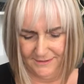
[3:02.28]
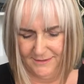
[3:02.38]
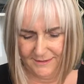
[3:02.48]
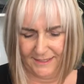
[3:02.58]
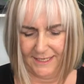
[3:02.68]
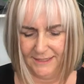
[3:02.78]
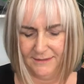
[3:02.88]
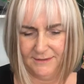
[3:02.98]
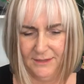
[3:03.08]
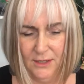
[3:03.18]
girl.
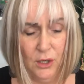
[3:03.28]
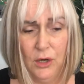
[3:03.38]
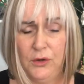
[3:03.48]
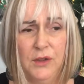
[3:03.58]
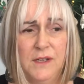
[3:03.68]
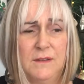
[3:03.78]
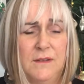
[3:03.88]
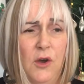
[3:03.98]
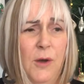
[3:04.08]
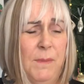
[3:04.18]
Although the
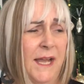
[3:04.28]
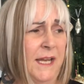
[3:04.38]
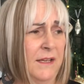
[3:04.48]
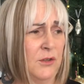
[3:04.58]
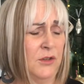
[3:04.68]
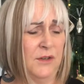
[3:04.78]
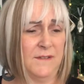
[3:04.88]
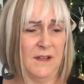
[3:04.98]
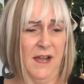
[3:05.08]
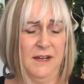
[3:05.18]
top I had on
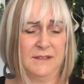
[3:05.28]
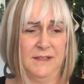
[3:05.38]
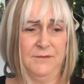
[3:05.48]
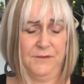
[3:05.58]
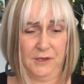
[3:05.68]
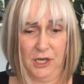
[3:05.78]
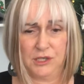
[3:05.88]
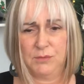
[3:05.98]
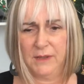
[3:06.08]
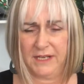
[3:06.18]
Saturday for
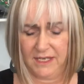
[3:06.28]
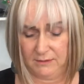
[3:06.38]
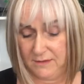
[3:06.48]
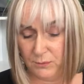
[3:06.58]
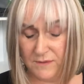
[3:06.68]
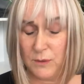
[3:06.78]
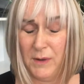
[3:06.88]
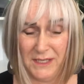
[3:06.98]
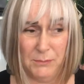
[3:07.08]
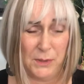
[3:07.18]
lunch with the girls was
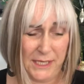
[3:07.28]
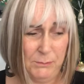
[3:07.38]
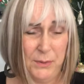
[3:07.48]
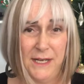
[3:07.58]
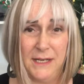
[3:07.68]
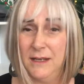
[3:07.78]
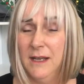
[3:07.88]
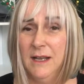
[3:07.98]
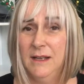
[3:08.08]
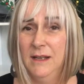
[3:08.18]
quite a bright pink.
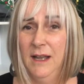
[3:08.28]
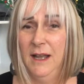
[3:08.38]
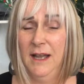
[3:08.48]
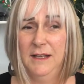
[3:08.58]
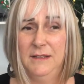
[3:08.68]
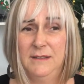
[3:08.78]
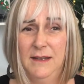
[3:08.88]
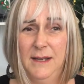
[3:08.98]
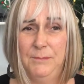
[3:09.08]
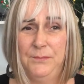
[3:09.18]
And
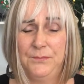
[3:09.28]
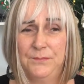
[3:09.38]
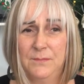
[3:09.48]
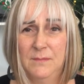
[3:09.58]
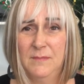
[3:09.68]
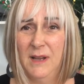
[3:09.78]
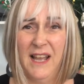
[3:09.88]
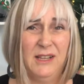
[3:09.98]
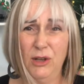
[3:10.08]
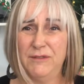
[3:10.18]

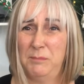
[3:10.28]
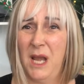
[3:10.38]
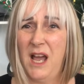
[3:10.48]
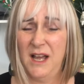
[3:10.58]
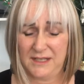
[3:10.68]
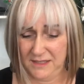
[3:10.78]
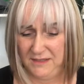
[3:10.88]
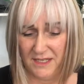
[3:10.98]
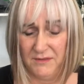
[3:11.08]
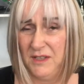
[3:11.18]
I love black and
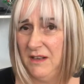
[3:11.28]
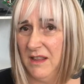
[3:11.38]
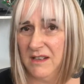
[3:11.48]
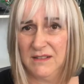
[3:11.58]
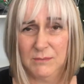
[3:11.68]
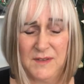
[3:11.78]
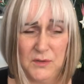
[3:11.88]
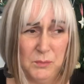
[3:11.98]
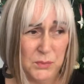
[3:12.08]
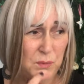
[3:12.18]
navy and things. I'm
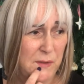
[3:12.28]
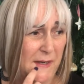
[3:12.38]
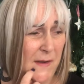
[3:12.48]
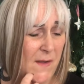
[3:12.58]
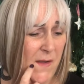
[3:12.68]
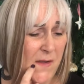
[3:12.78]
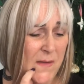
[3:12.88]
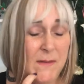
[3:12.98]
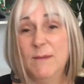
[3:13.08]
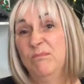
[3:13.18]
so boring.
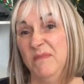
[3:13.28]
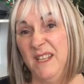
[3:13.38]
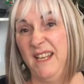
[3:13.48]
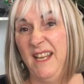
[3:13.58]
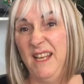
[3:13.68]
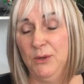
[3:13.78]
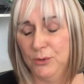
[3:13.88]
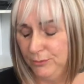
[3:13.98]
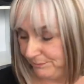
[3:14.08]
But hey-ho.